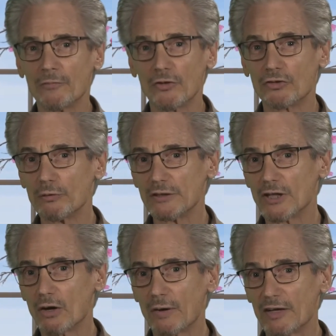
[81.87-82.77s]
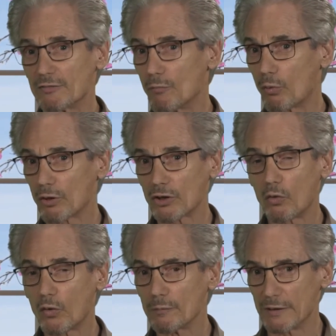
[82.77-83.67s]
The suet dough has more
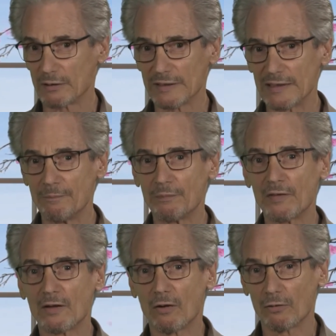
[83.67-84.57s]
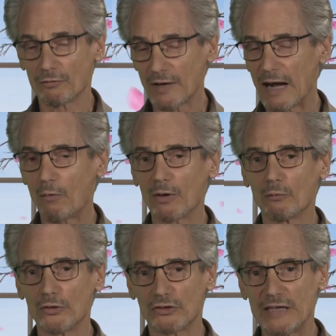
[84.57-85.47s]
cornmeal in it or flour,
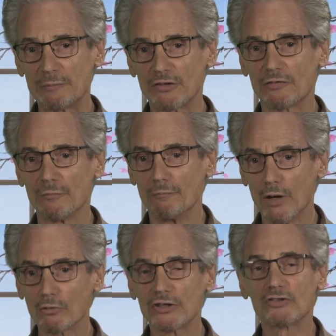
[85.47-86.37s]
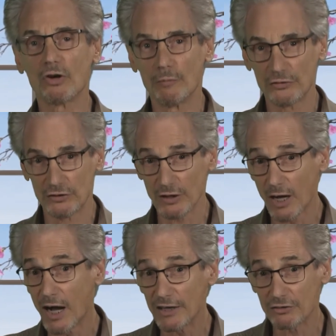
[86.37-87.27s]
which keeps it from melting so much in the
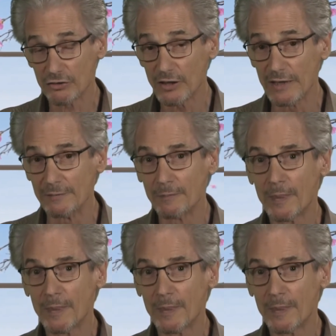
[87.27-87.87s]
hot sun.